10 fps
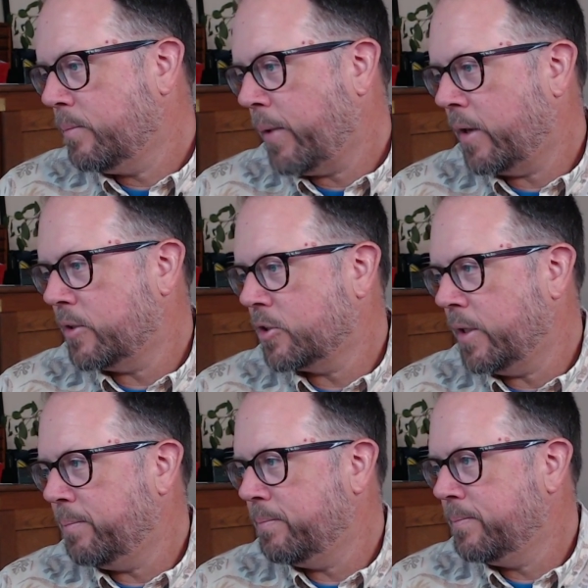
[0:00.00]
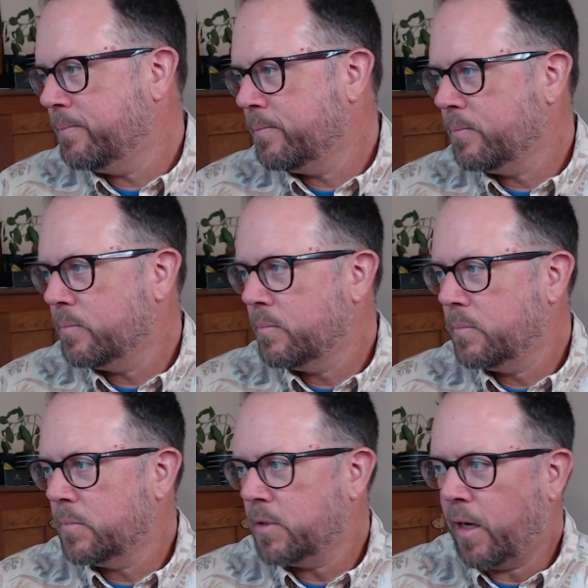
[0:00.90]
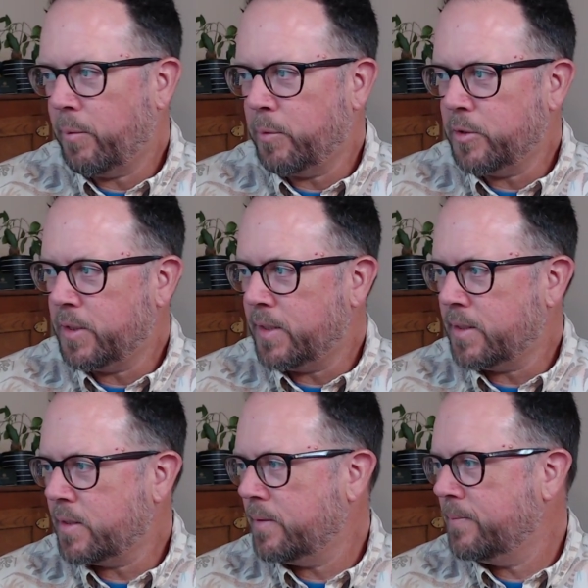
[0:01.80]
Plotter stream. All right, we're doing this.